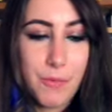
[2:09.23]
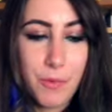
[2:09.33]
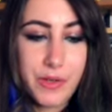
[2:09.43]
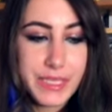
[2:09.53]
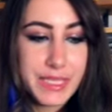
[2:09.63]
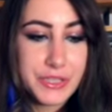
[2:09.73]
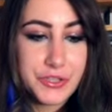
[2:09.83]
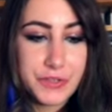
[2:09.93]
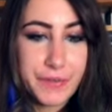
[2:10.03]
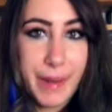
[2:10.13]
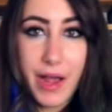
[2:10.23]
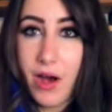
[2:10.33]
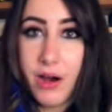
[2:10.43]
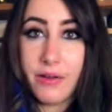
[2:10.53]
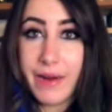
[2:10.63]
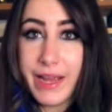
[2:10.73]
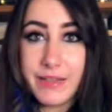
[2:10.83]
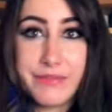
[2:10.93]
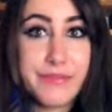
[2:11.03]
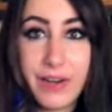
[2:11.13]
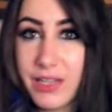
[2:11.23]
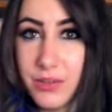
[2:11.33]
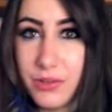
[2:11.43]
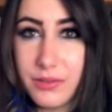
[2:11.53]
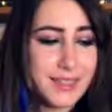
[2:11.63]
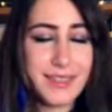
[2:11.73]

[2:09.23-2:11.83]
What did it do for my heart rate? Fuck all.